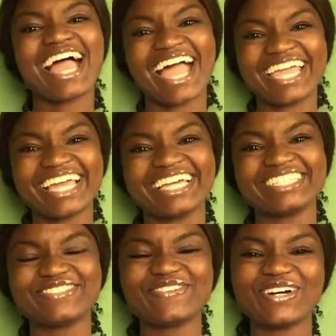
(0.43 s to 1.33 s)
Hi
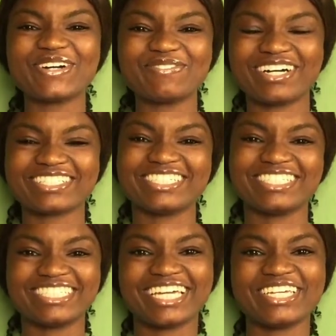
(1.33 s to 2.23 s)
guys, welcome back to
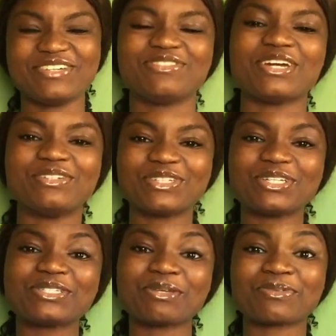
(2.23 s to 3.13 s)
the channel. If you're a
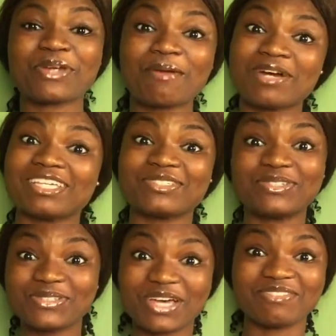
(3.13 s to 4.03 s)
returning subscriber, it's
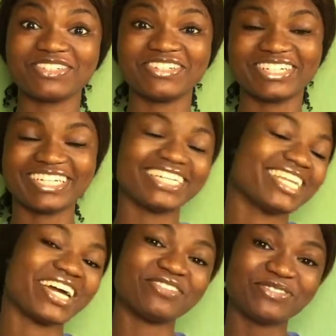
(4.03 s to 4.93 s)
good to have you here
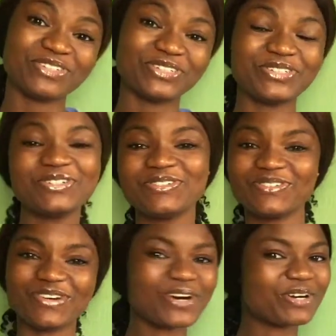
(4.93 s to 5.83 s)
again. And if you're new,
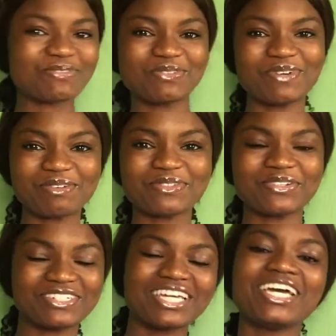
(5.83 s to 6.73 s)
welcome to Bam's
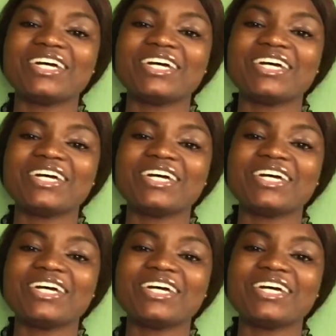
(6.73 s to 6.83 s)
World.